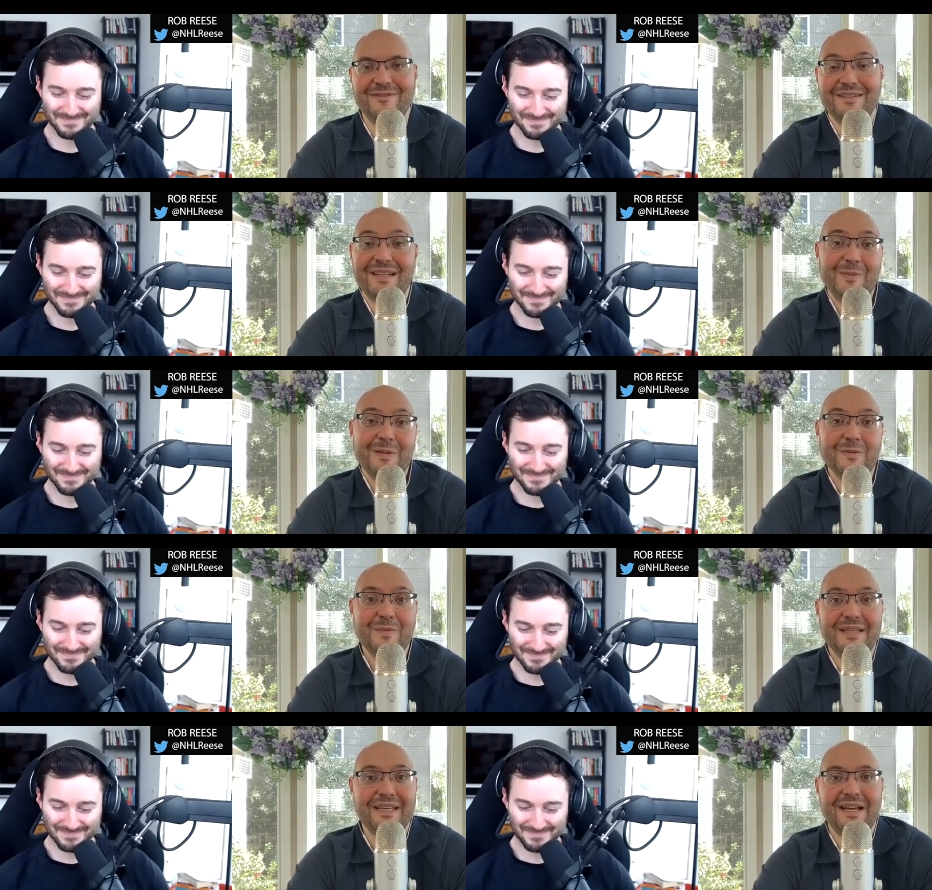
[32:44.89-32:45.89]
Speaker 1: And a lot of people
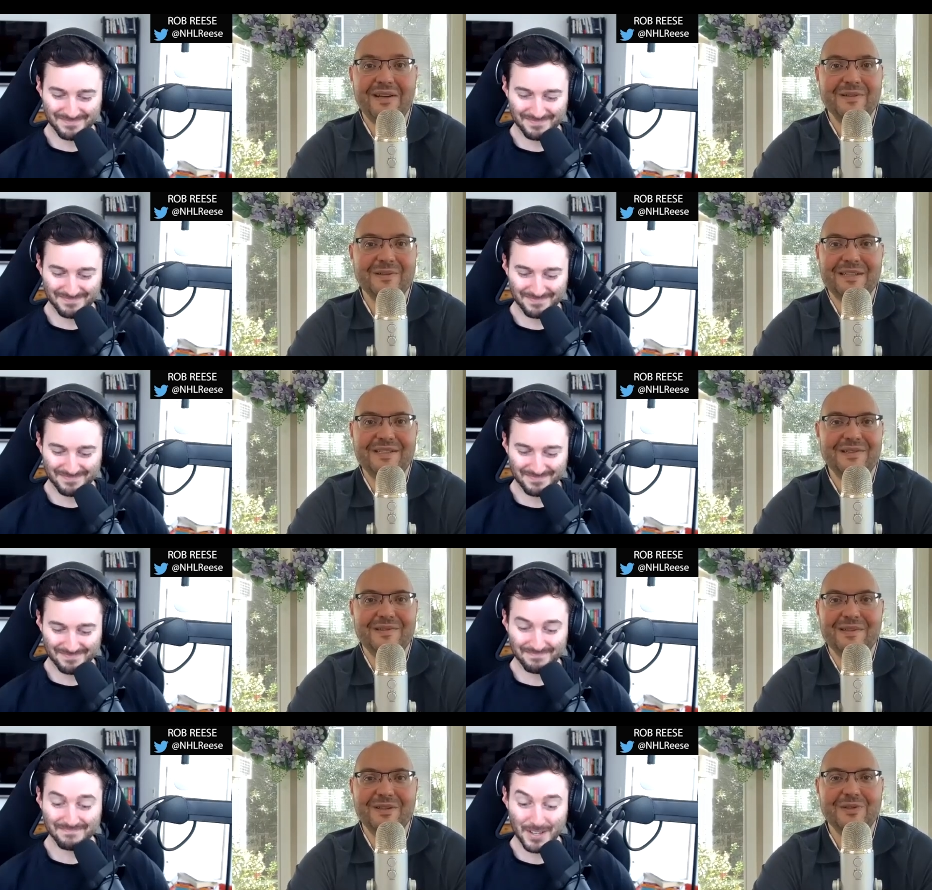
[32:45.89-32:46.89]
picked Calgary
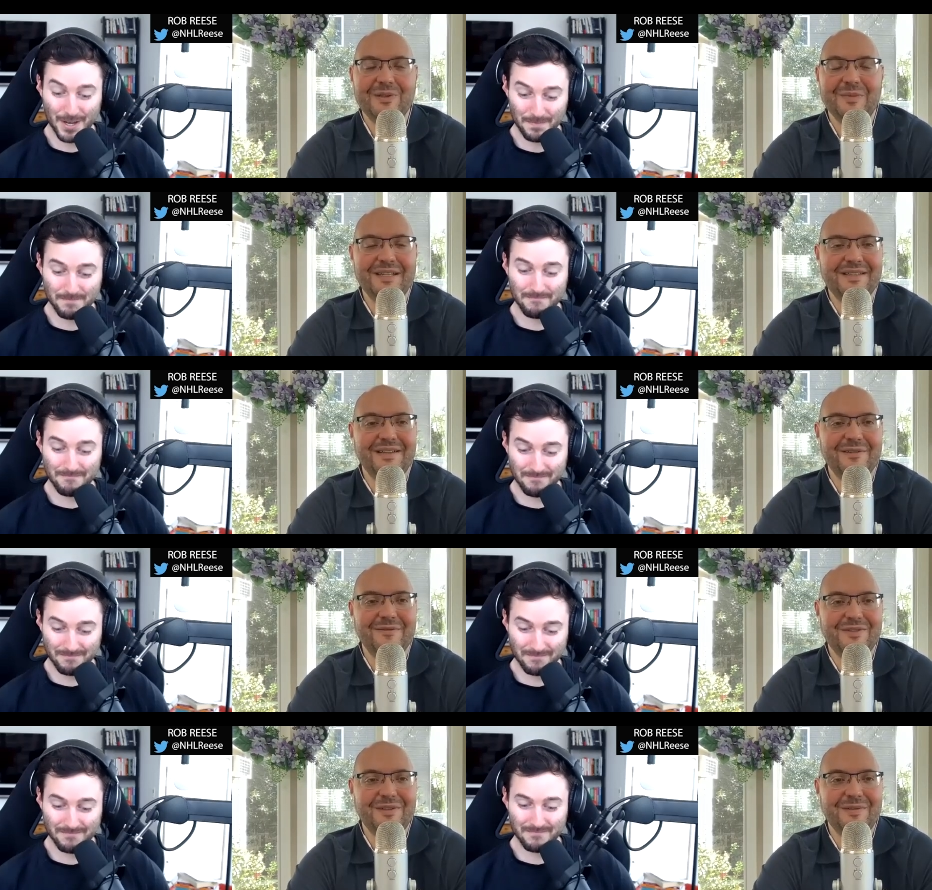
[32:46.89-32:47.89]
too, including yep.
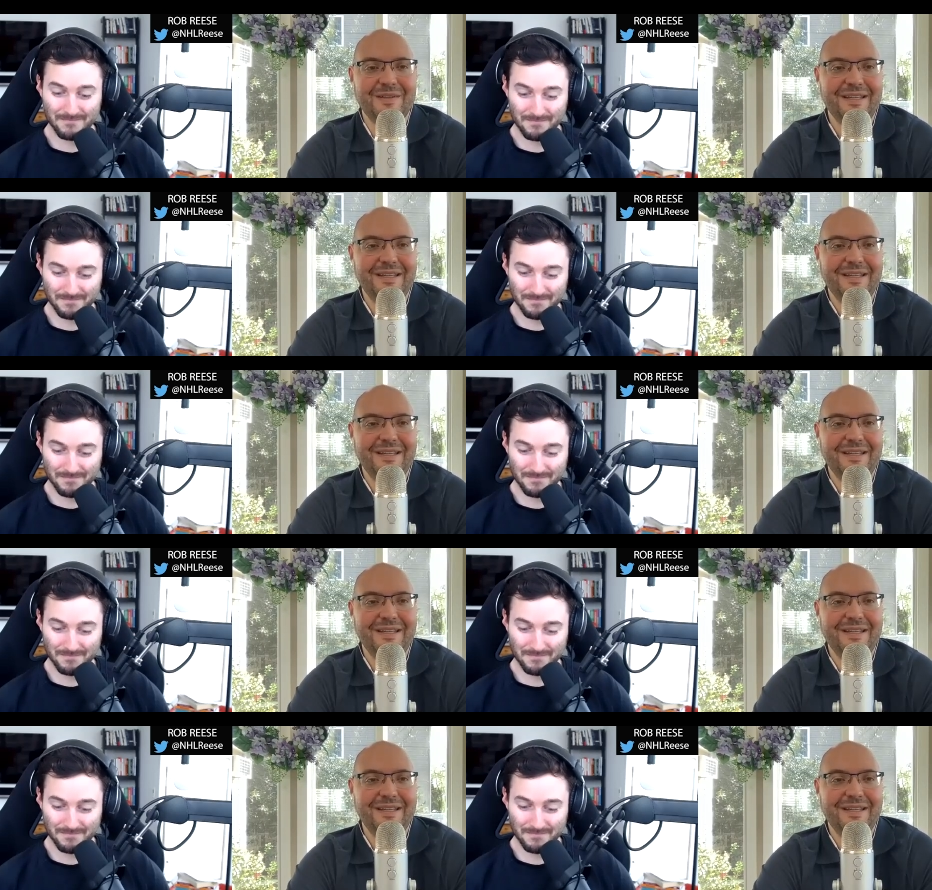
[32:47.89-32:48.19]
myself. So